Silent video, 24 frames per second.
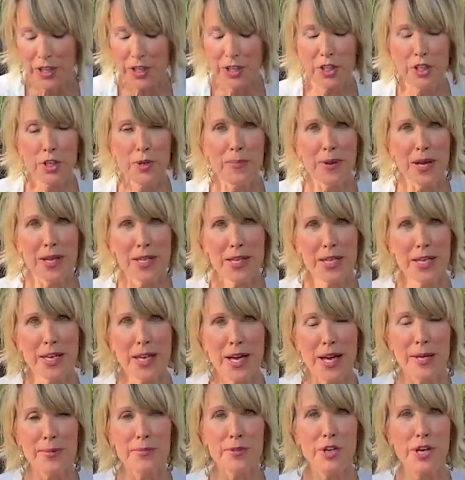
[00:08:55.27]
You may think
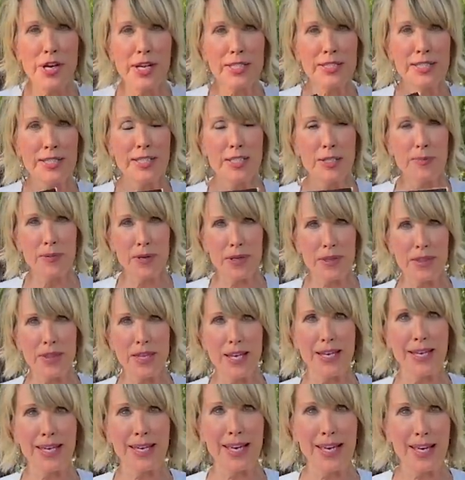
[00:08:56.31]
I'm crazy to be
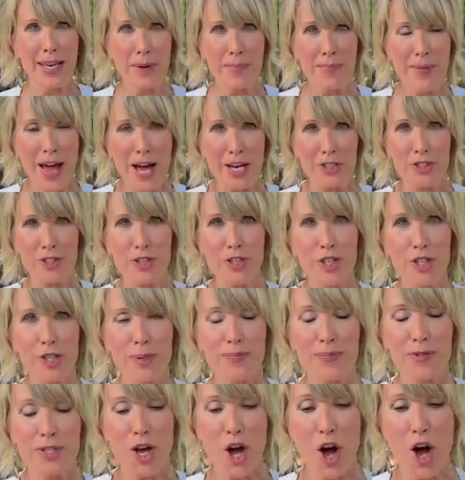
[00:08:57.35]
thinking about
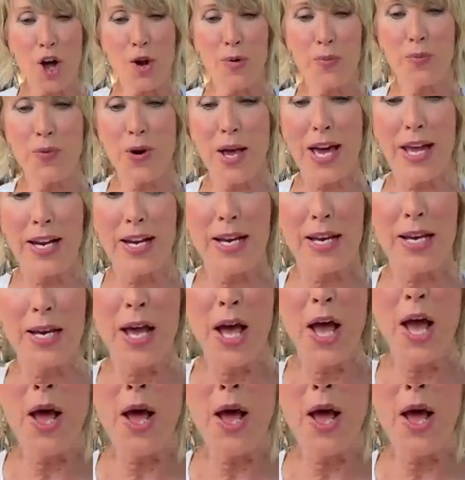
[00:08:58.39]
tulips already,